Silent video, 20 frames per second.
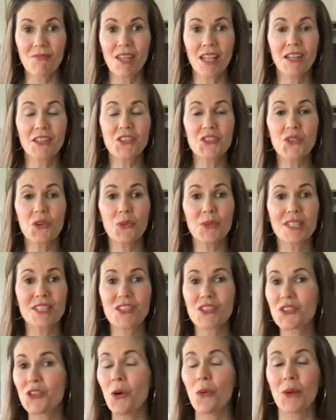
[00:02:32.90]
And so
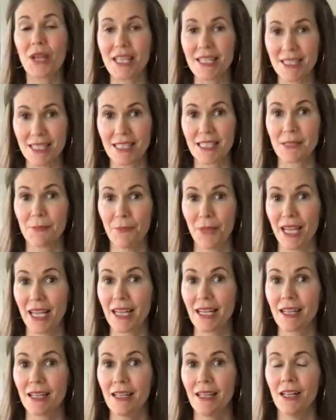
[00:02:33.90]
it's so easy to
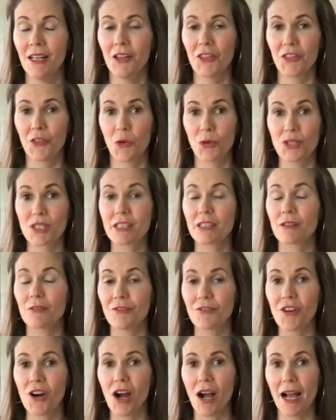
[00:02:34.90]
make those little
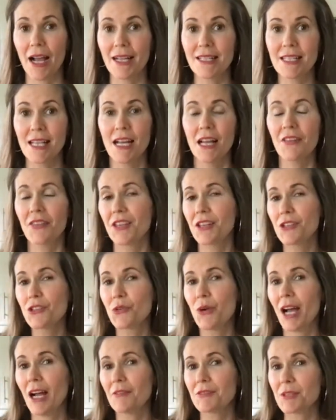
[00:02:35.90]
fries. These you
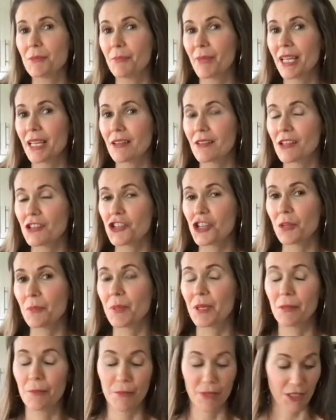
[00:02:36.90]
have to make the
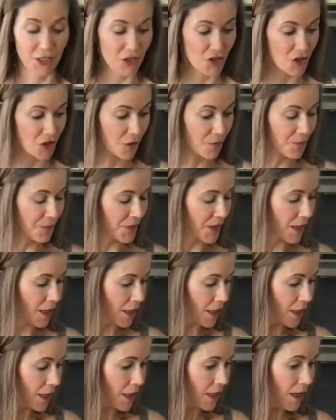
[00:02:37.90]
chickpea mixture.
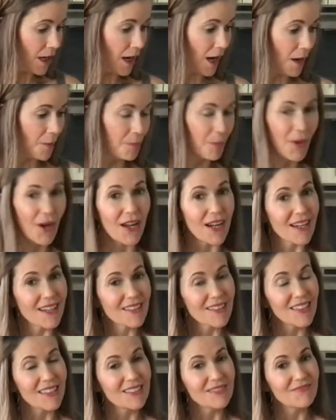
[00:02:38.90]
But
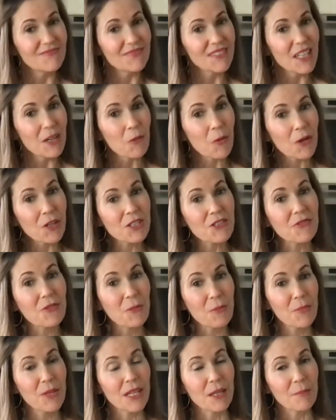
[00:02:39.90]
it works for
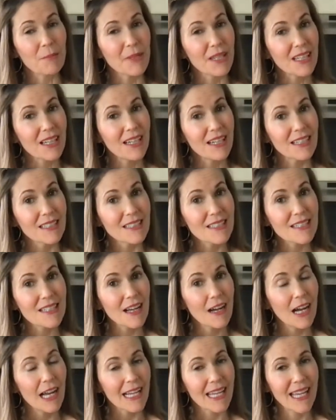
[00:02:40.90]
me because
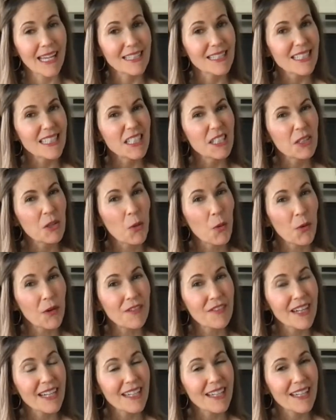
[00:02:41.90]
I can't eat corn
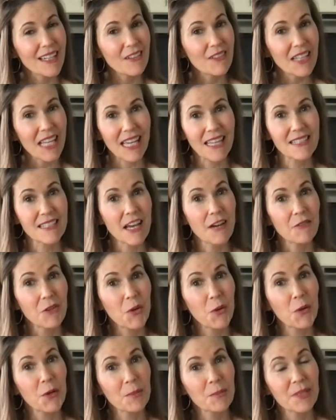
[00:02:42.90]
right now, can't have
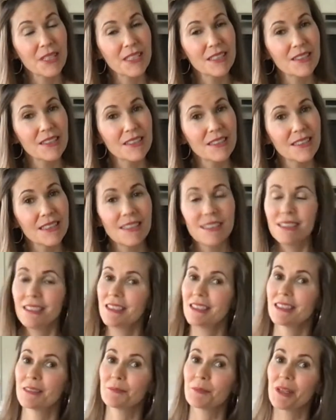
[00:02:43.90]
cornmeal
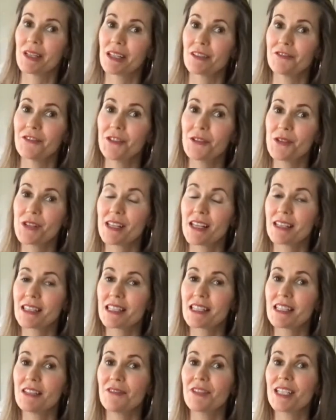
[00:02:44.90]
in my food
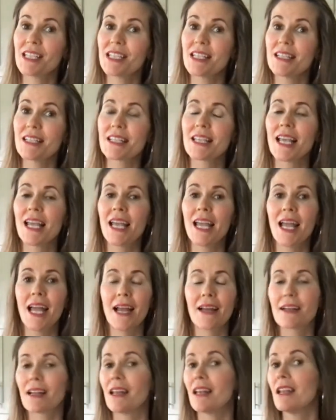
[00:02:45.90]
sensitivities,
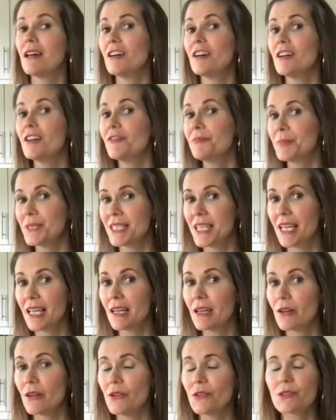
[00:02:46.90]
and I love
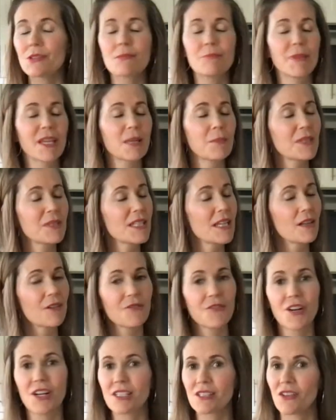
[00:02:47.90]
potatoes, make potato
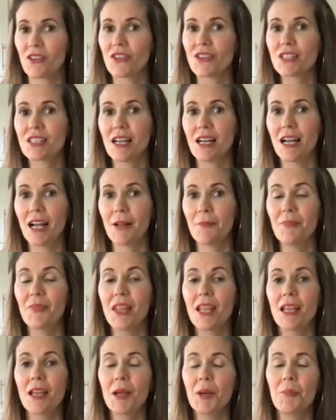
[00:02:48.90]
fries all the time.
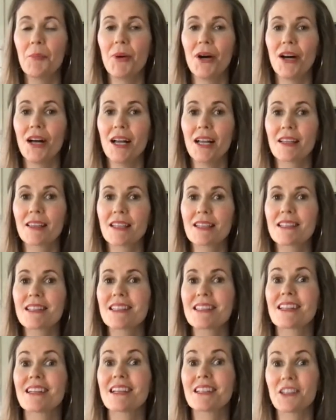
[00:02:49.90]
But this
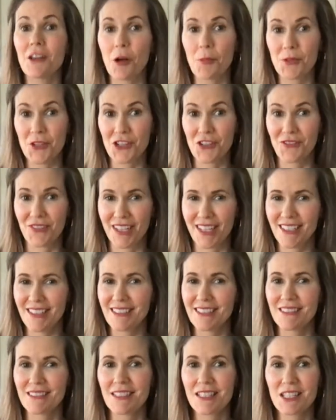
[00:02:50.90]
is a nice option, right?
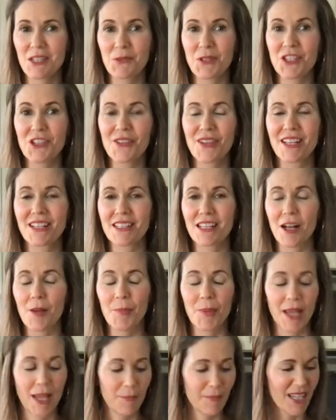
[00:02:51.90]
Switch things
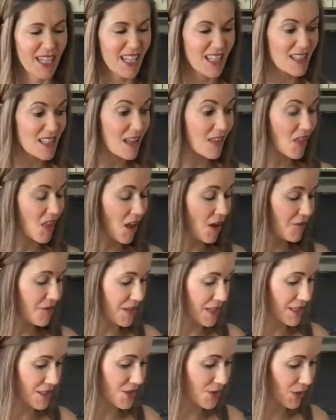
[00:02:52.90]
up, and my kids love
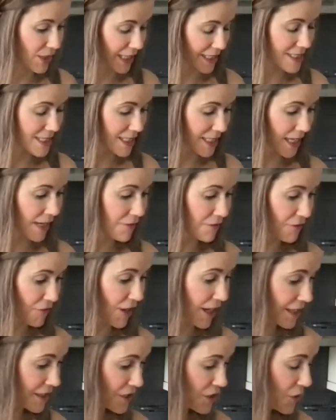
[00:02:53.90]
these, so let's get
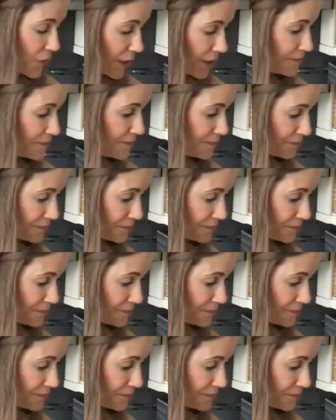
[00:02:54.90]
right to it.